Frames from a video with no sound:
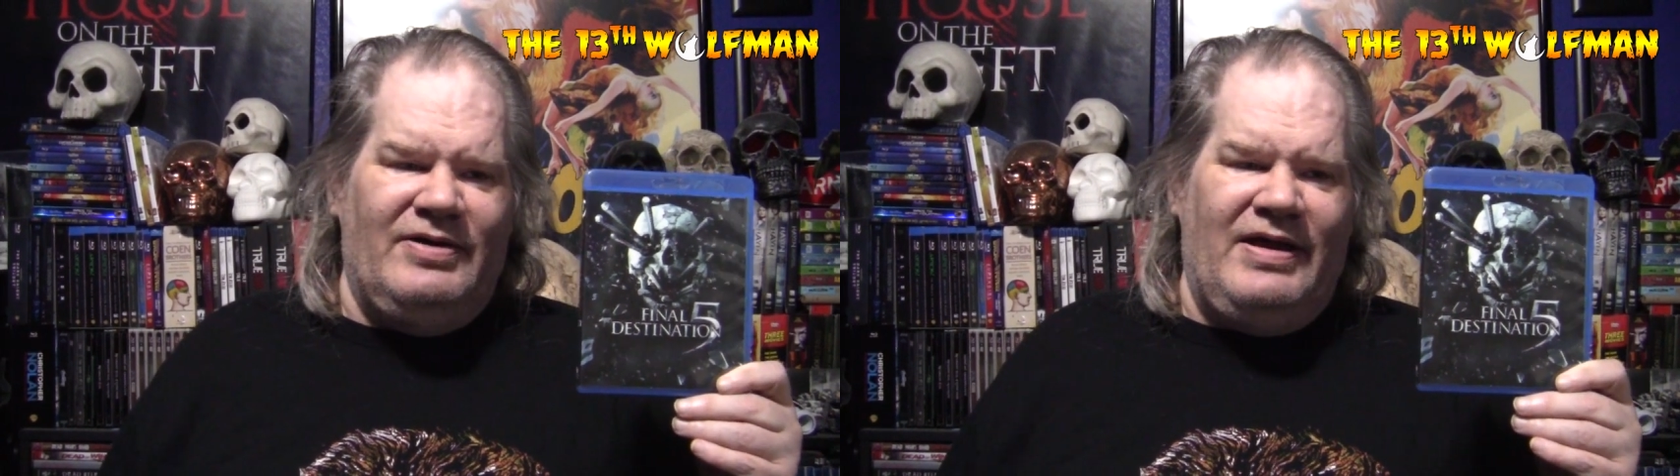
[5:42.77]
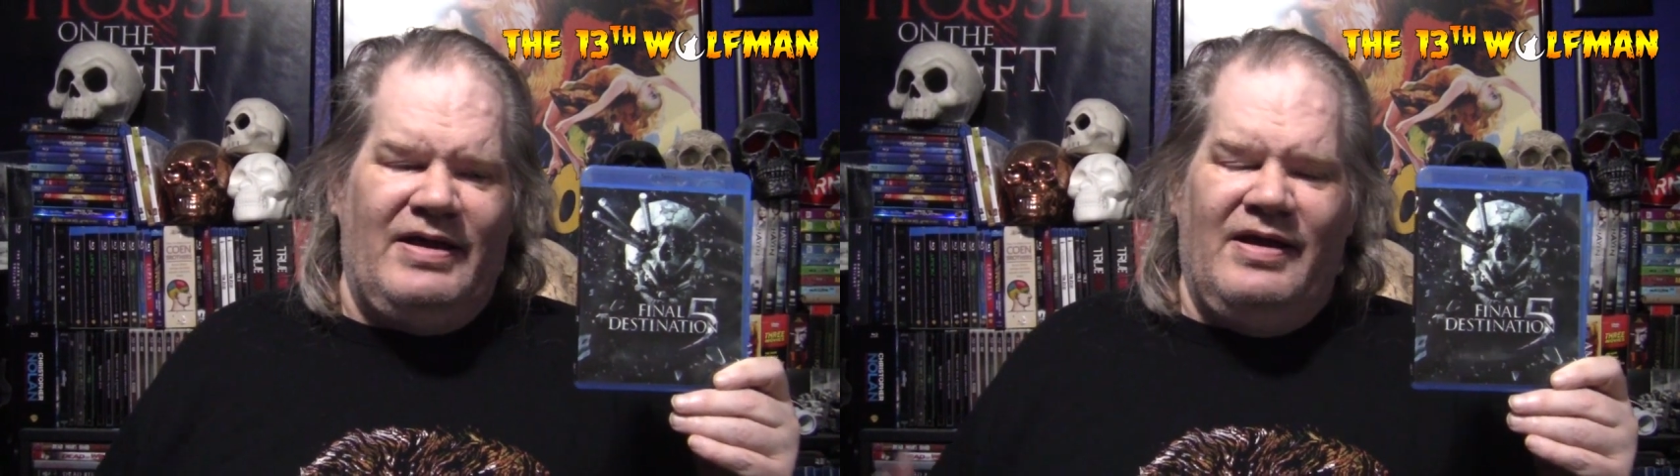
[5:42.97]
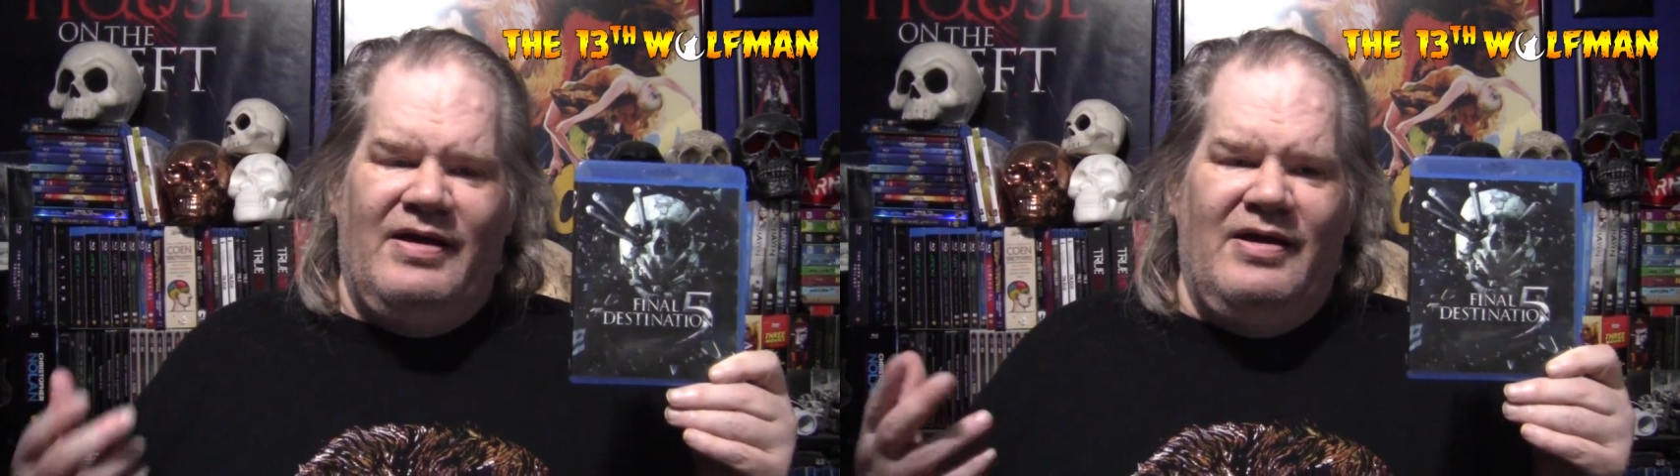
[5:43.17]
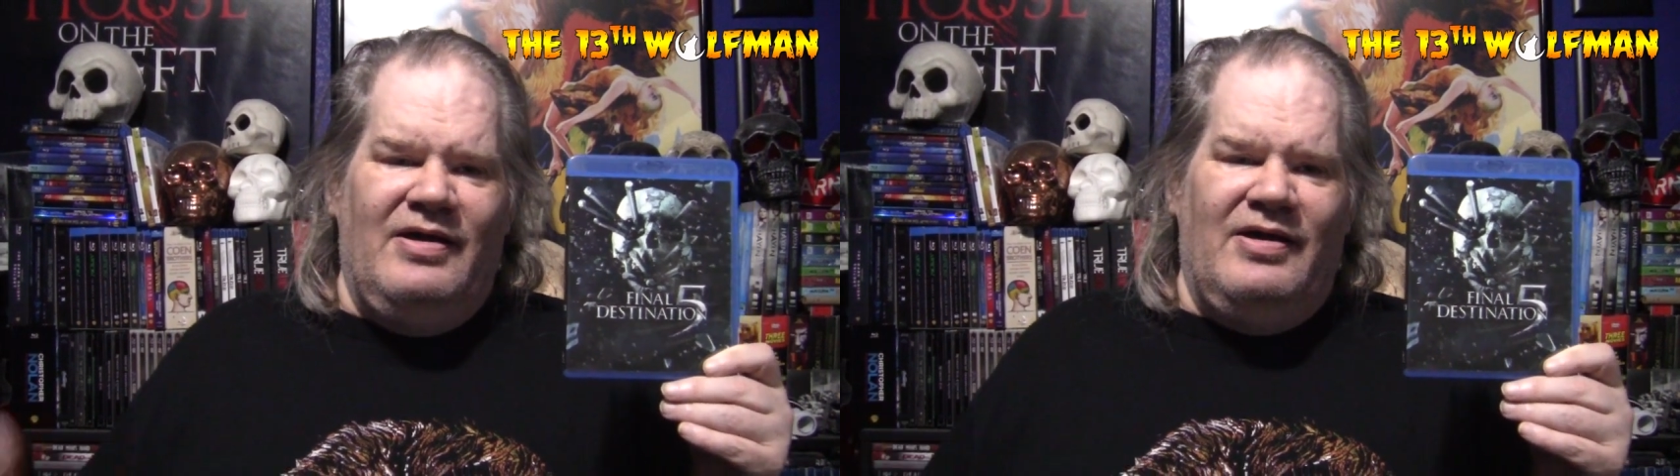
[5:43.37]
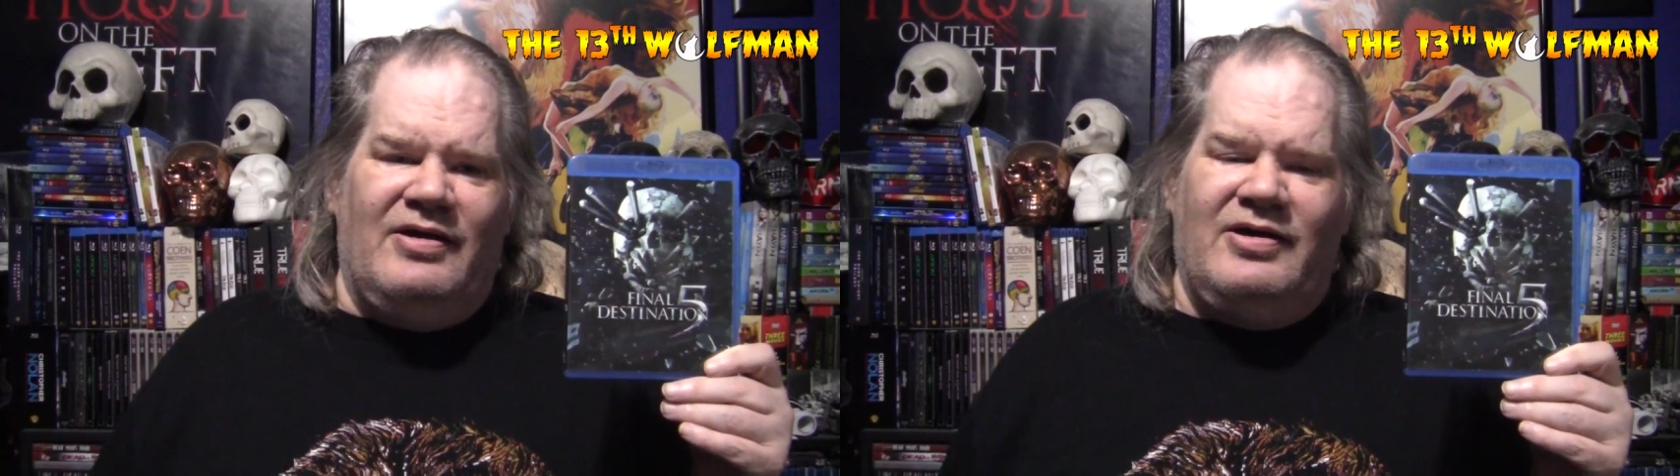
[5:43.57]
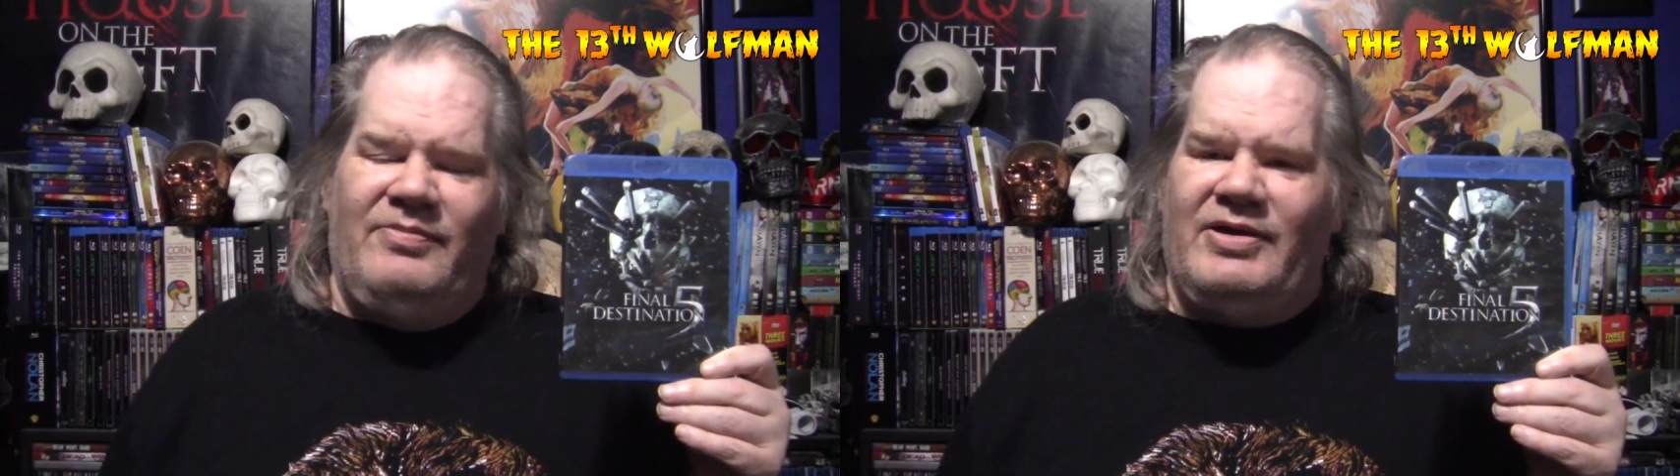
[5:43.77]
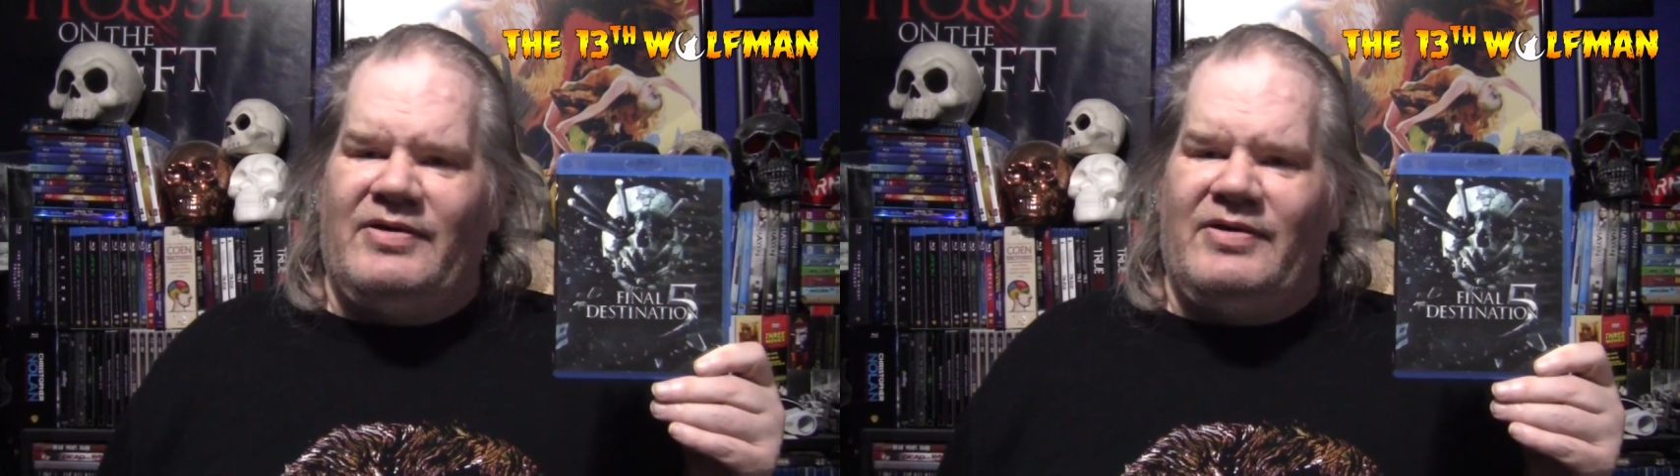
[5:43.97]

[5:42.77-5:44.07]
I could be